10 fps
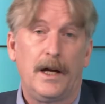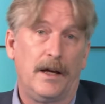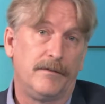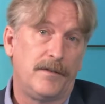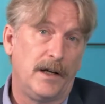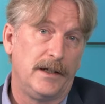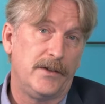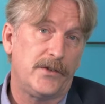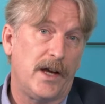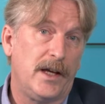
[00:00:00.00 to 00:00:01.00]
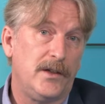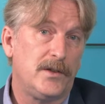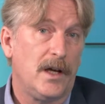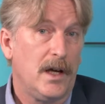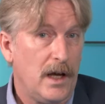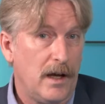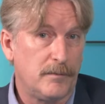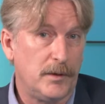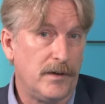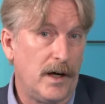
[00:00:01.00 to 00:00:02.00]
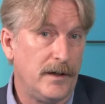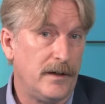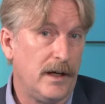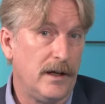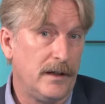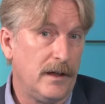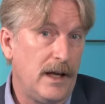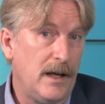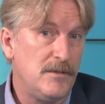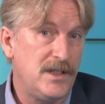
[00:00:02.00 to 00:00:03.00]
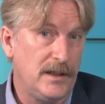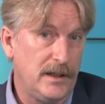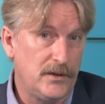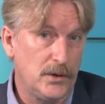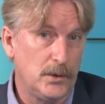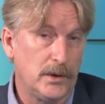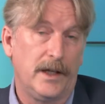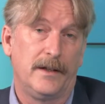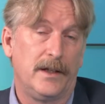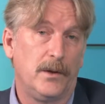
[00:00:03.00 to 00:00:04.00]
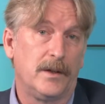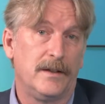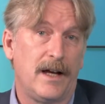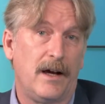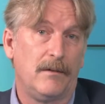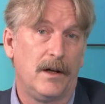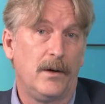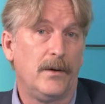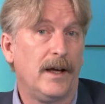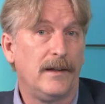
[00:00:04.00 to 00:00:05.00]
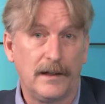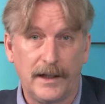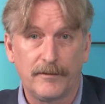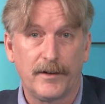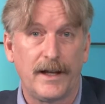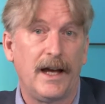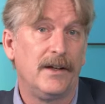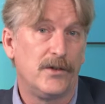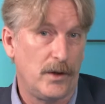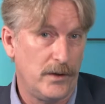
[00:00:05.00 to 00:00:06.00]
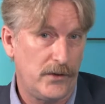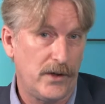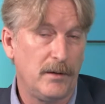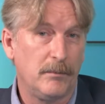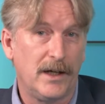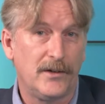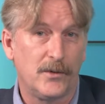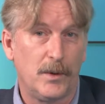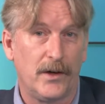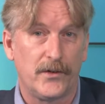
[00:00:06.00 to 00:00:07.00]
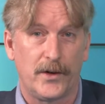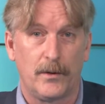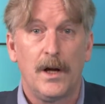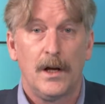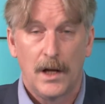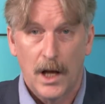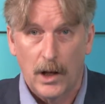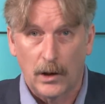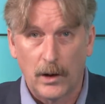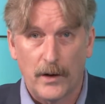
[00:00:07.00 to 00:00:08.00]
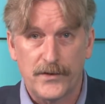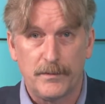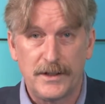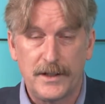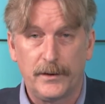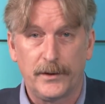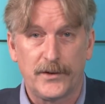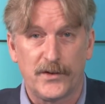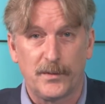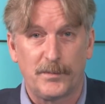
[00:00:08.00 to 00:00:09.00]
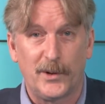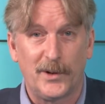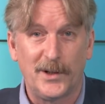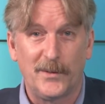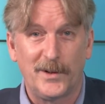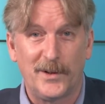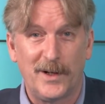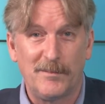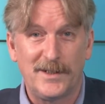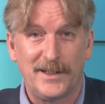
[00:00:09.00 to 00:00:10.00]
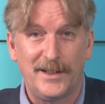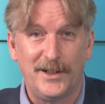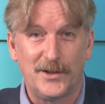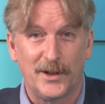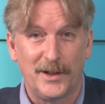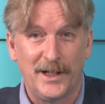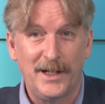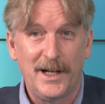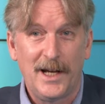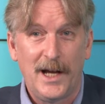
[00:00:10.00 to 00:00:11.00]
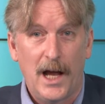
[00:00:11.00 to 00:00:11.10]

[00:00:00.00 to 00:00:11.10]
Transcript: And finally, Sage have provided an MTD toolkit that you can download, and the link for that is on the same page as well. So lots of material to support you on your MTD journey.